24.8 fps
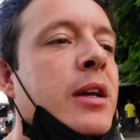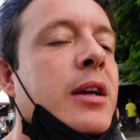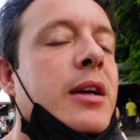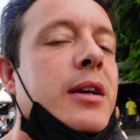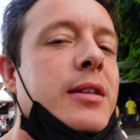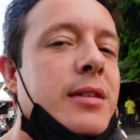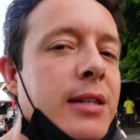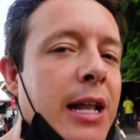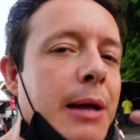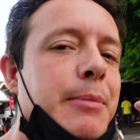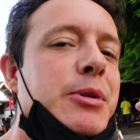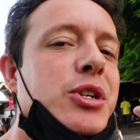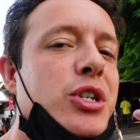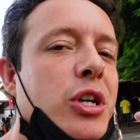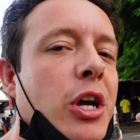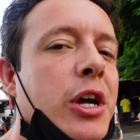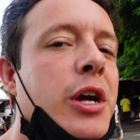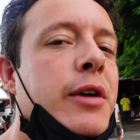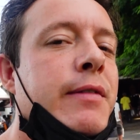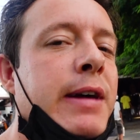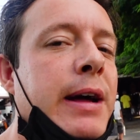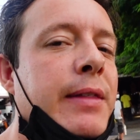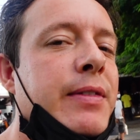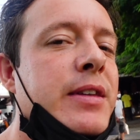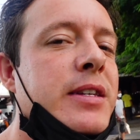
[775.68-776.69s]
So let me show
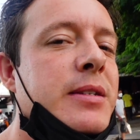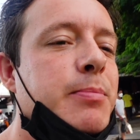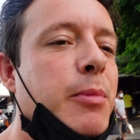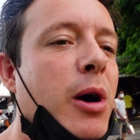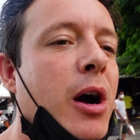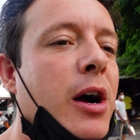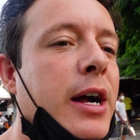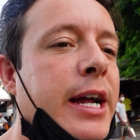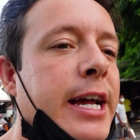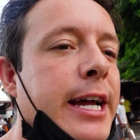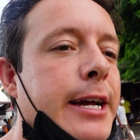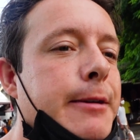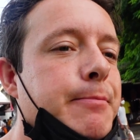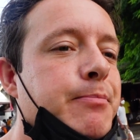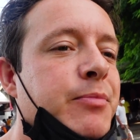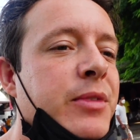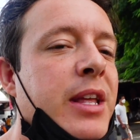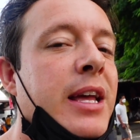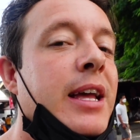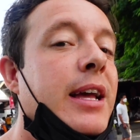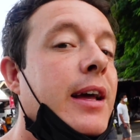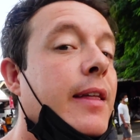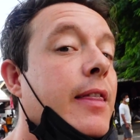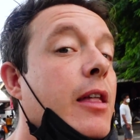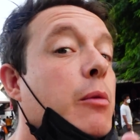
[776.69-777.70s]
you around this market
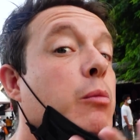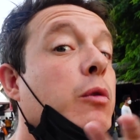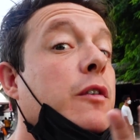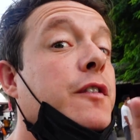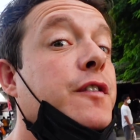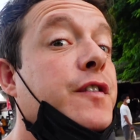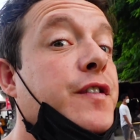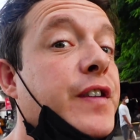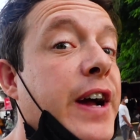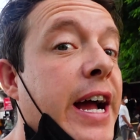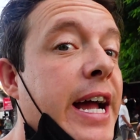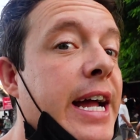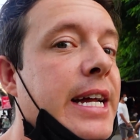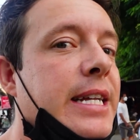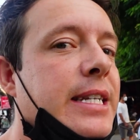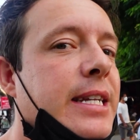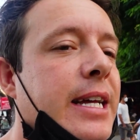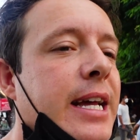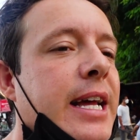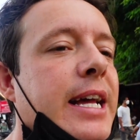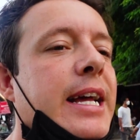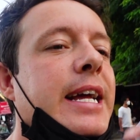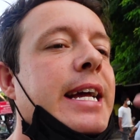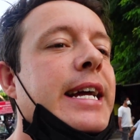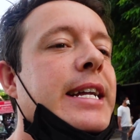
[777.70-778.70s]
and then we'll fade
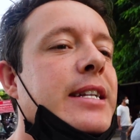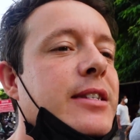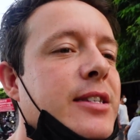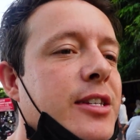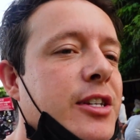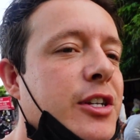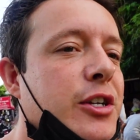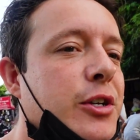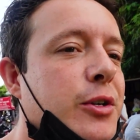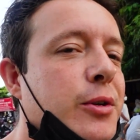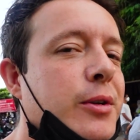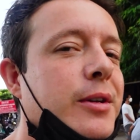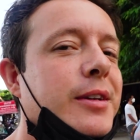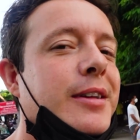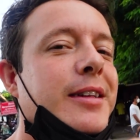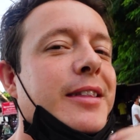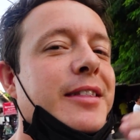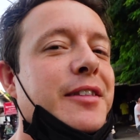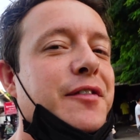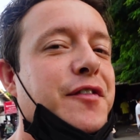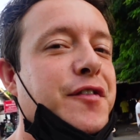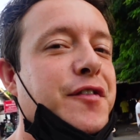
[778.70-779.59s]
into the